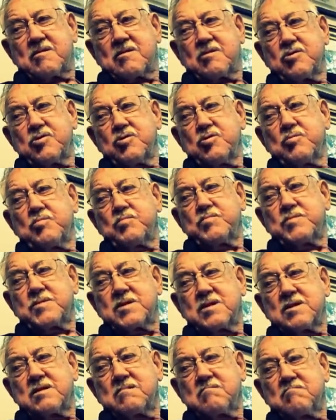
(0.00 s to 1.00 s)

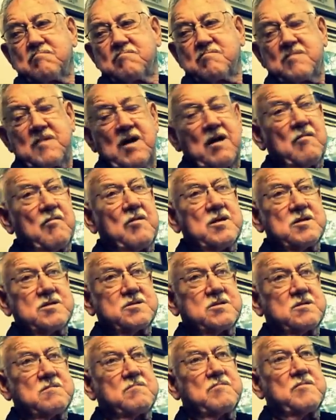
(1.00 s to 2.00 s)
tubes and all that
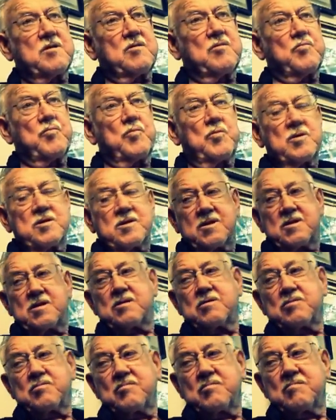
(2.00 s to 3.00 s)
stuff, know what to
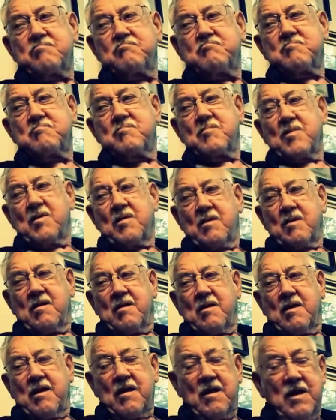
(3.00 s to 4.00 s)
do.
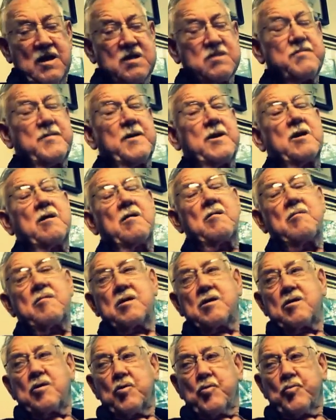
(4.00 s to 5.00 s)
That's about all
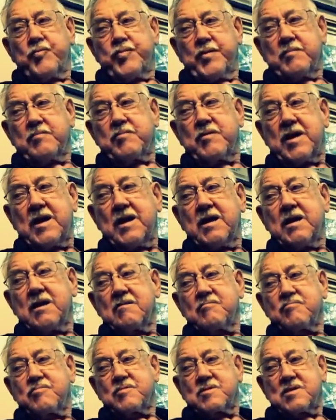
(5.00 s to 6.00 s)
the old people
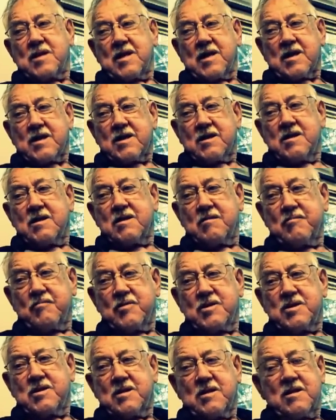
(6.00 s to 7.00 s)
had, but like that.
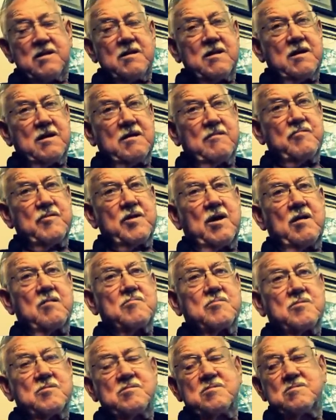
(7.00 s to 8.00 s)
They didn't have
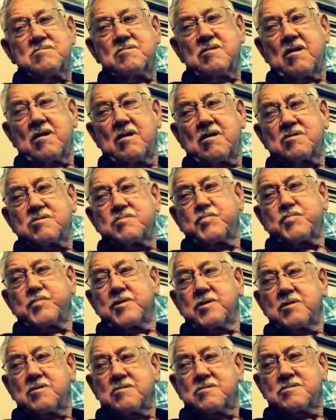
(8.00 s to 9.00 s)
doctors,
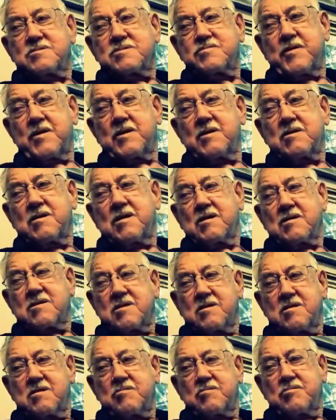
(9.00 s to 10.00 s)
hospitals, stuff like
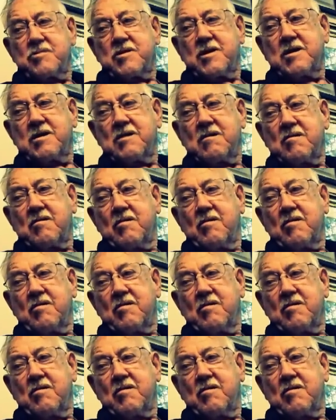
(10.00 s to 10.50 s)
they do now.